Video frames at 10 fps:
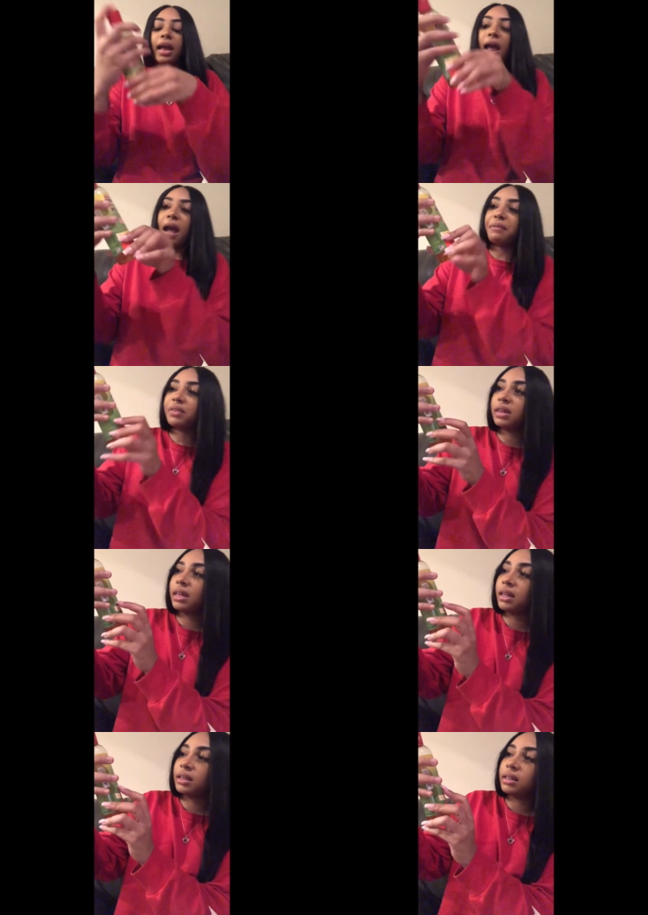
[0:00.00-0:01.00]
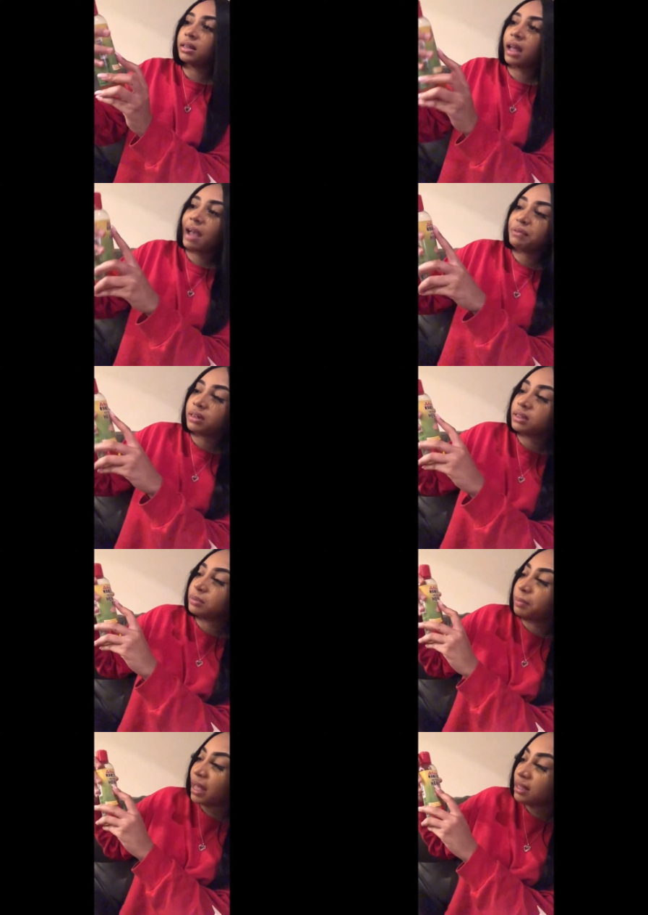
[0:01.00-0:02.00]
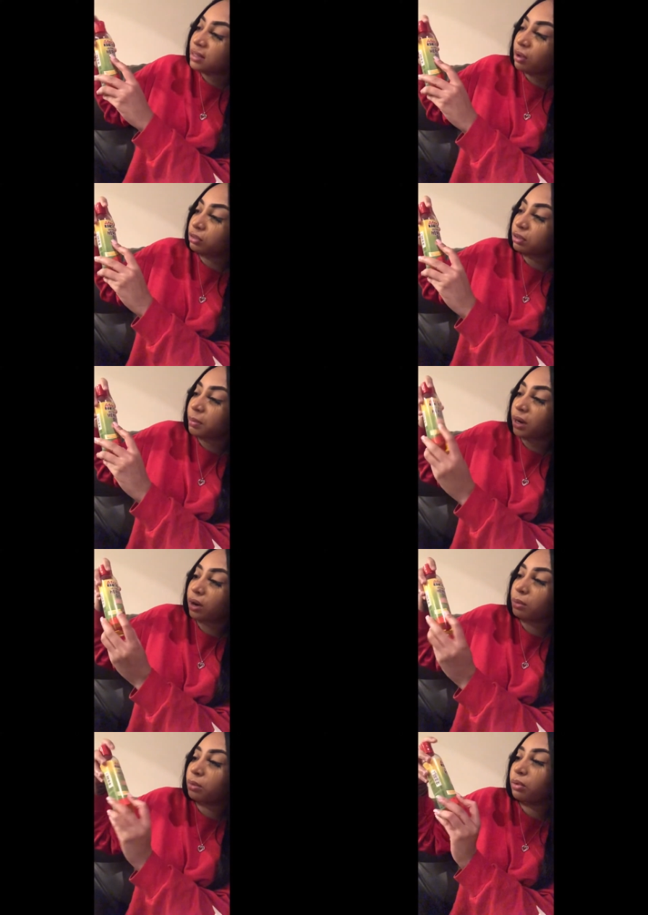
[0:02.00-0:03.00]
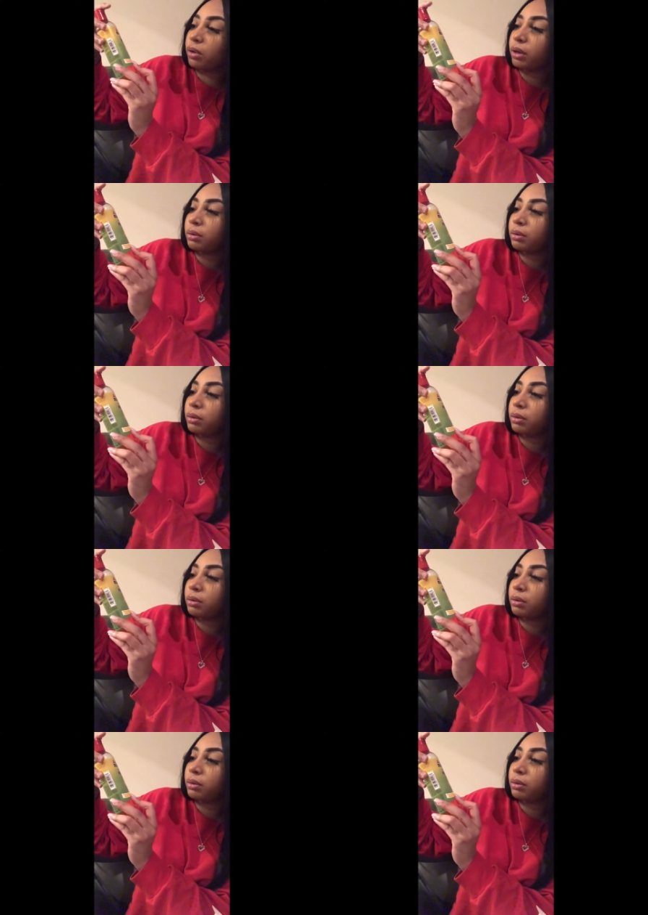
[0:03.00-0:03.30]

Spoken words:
Africa's Best Ultimate Herbal Oil.